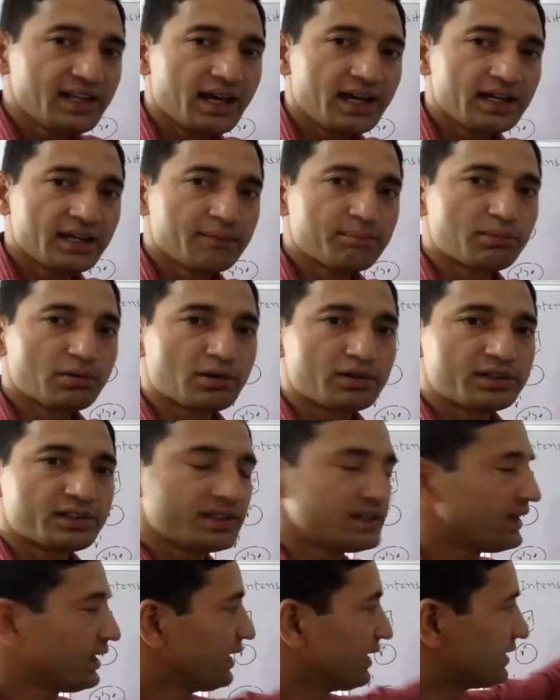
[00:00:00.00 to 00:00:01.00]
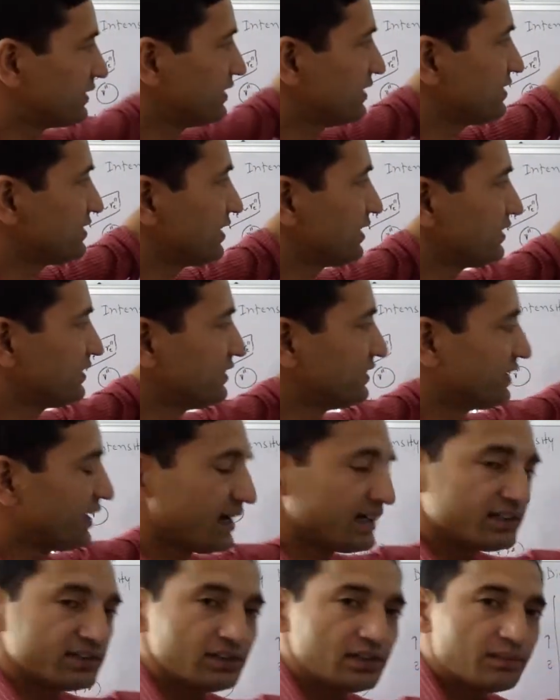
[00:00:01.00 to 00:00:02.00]
I have plotted. These are the
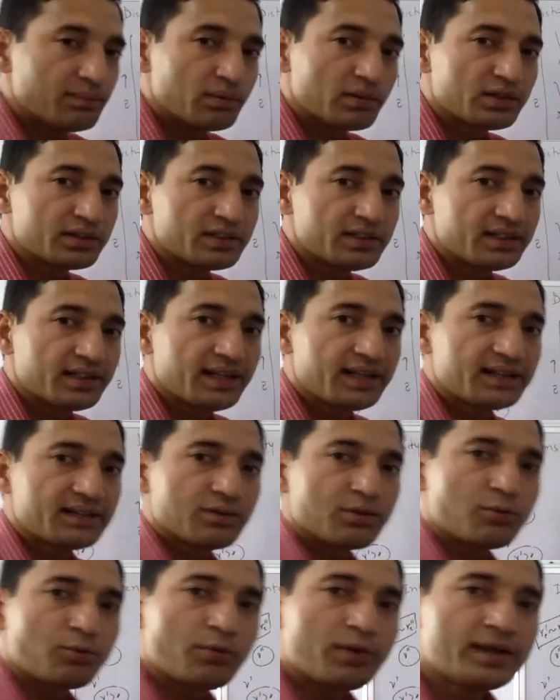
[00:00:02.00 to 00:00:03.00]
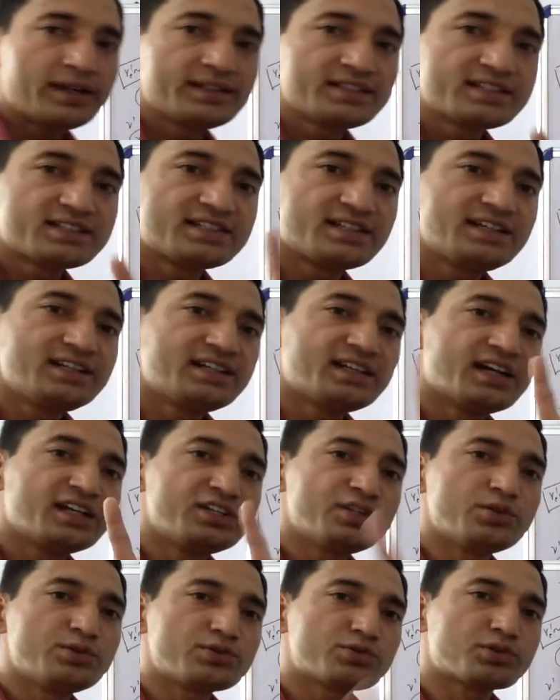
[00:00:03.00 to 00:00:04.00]
diagonally plotted that where this delta
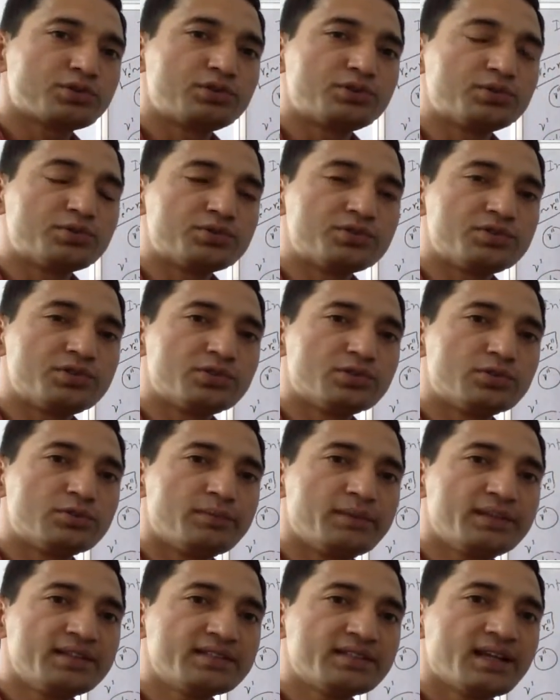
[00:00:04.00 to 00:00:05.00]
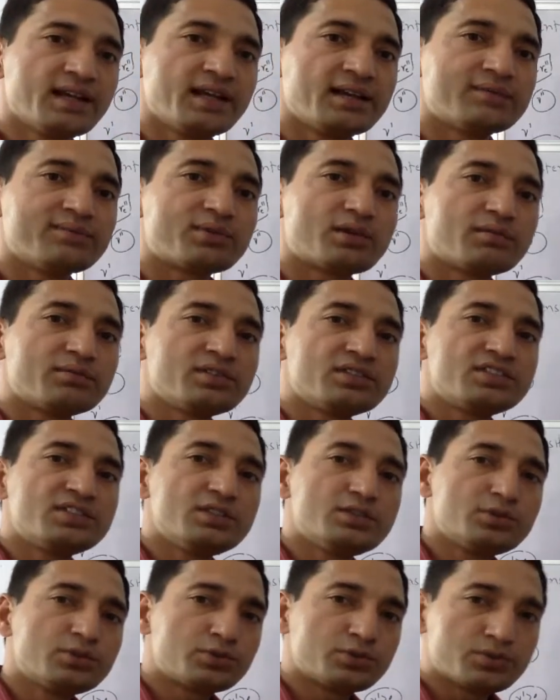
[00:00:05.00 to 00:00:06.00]
nu is equal to 0 means from the
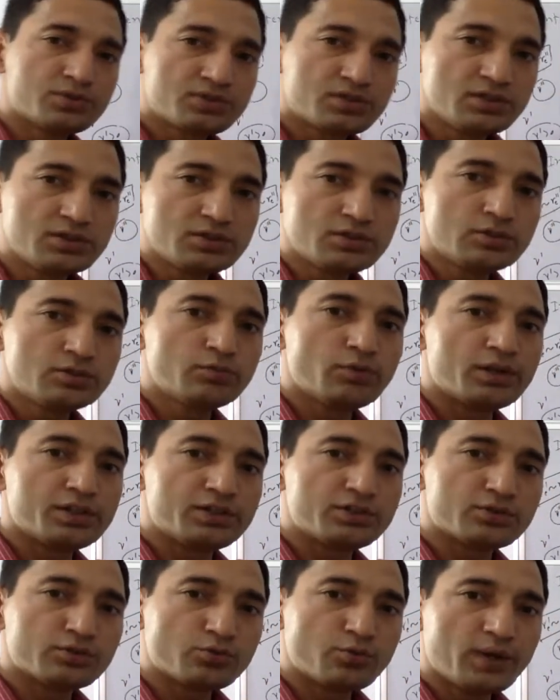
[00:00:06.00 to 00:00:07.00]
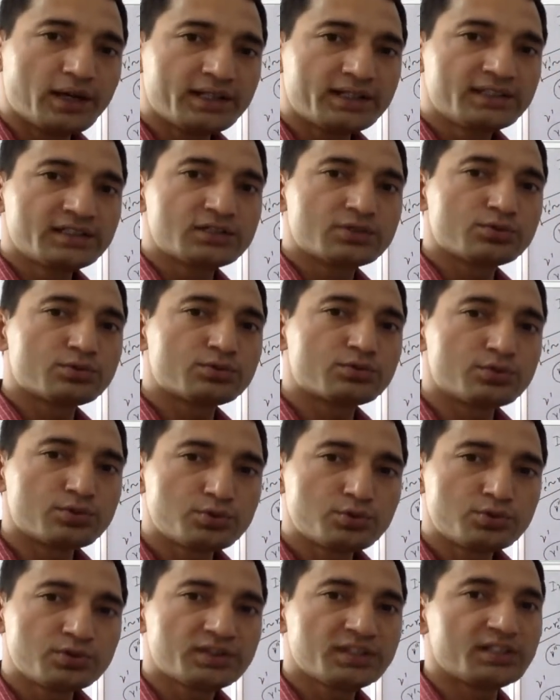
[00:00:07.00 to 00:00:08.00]
0 to 0, 1 to 1, 2 to
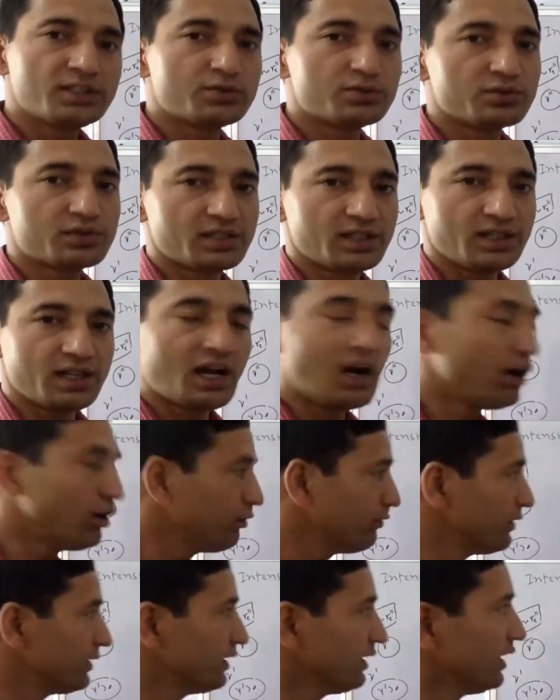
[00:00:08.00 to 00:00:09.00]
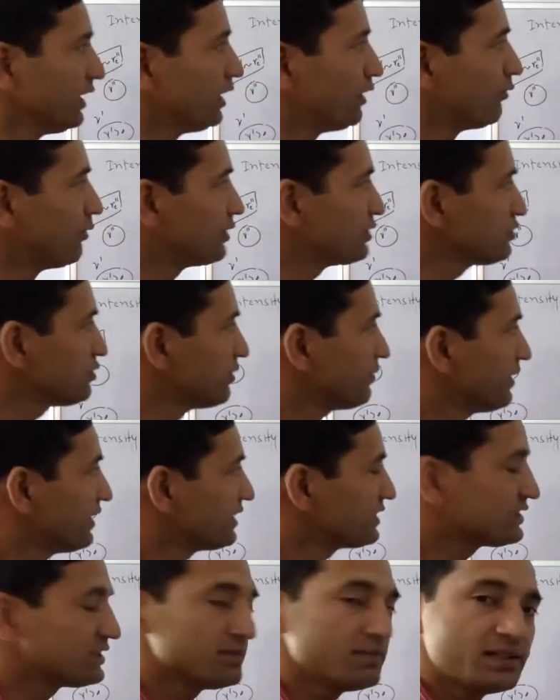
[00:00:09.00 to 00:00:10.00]
2, 3 to 3. However, once you have
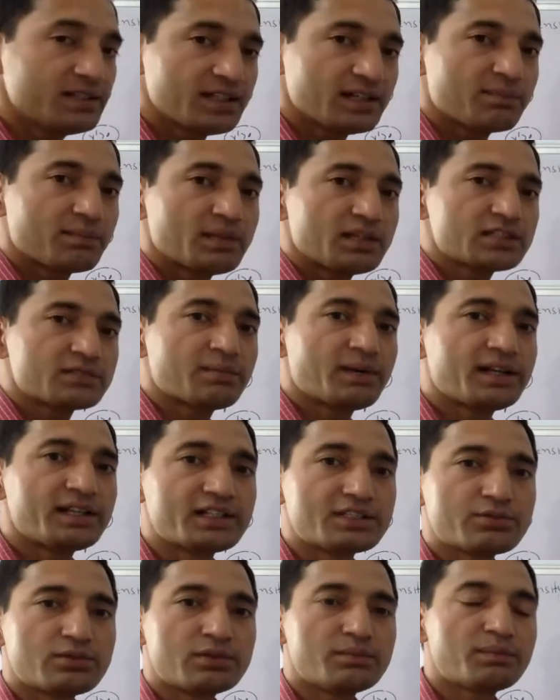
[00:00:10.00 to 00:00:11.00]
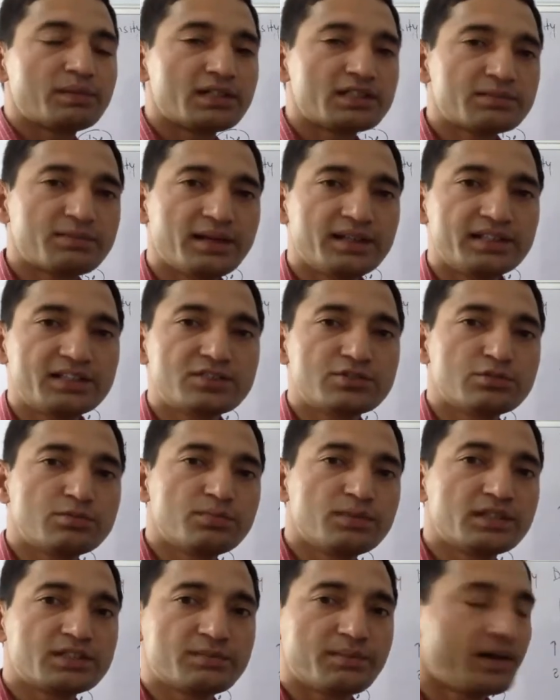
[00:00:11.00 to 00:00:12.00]
asymmetric plus minus 1, plus minus 2,
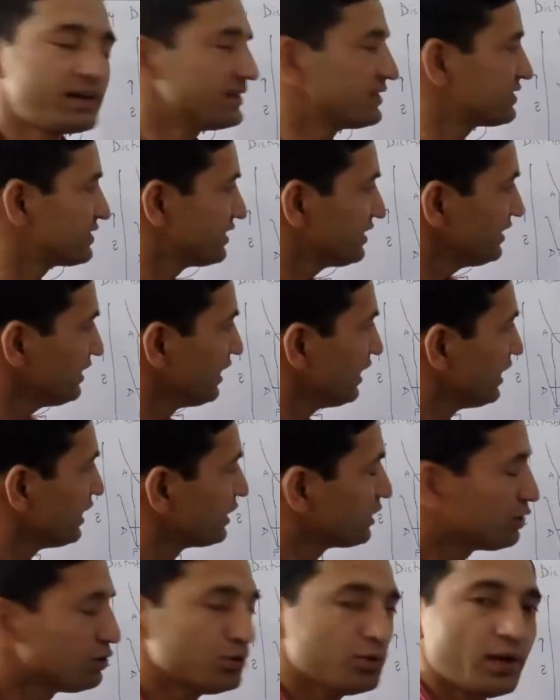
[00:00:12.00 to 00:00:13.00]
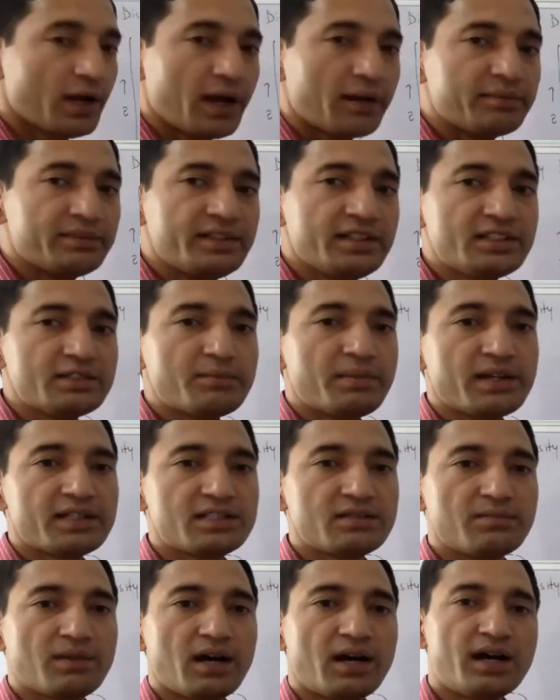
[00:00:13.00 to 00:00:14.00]
plus minus 3, you have these
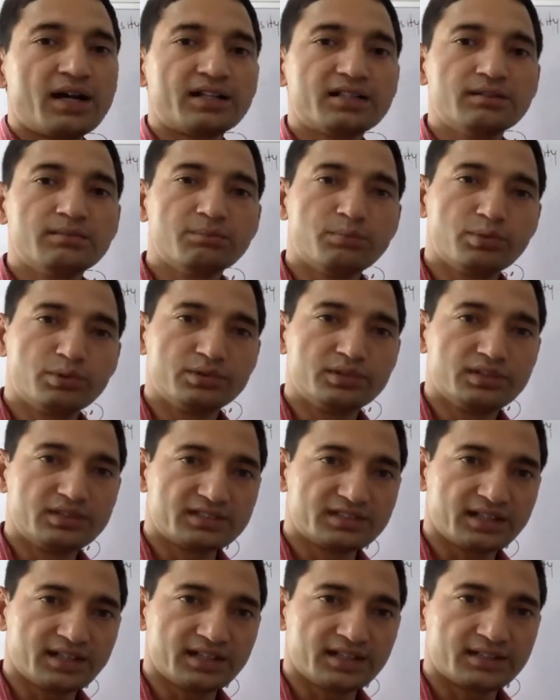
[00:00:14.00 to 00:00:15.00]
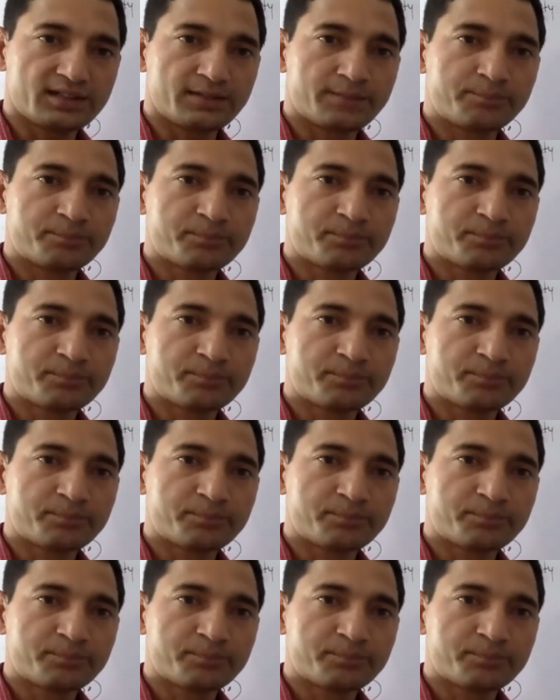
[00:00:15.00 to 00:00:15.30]
maxima are the both the side.